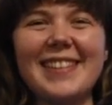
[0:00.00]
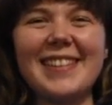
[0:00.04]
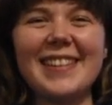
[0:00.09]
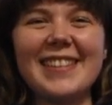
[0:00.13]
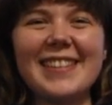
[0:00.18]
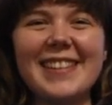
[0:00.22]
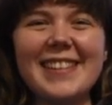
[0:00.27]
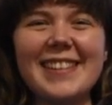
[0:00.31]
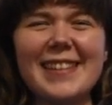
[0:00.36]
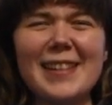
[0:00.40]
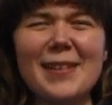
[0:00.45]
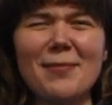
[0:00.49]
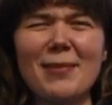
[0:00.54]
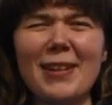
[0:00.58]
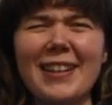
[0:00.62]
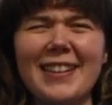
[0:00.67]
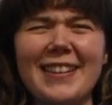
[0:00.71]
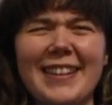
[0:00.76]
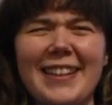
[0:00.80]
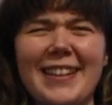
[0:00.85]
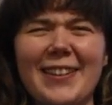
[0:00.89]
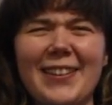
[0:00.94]
name
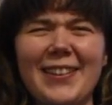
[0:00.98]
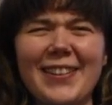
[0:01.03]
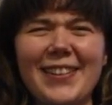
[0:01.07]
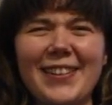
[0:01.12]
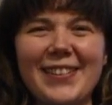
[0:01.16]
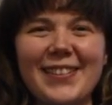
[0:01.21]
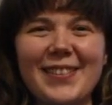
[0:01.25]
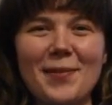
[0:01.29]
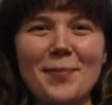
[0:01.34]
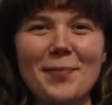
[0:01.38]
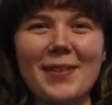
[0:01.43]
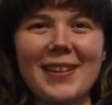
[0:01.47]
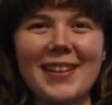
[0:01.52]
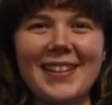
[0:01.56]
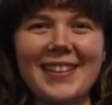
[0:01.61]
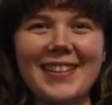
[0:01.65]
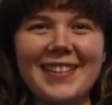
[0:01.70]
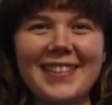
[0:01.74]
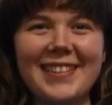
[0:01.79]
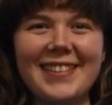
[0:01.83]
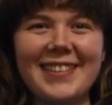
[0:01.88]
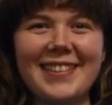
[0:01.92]
like Leon or
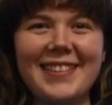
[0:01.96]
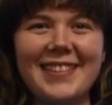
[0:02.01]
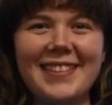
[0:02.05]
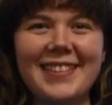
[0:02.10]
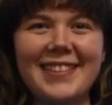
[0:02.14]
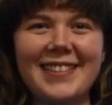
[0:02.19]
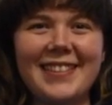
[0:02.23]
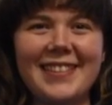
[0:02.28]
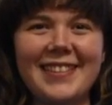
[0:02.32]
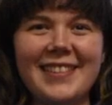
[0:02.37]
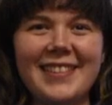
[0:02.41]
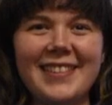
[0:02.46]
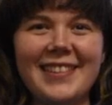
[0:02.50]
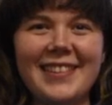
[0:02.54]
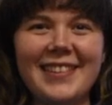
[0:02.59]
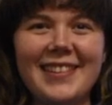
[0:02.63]
something?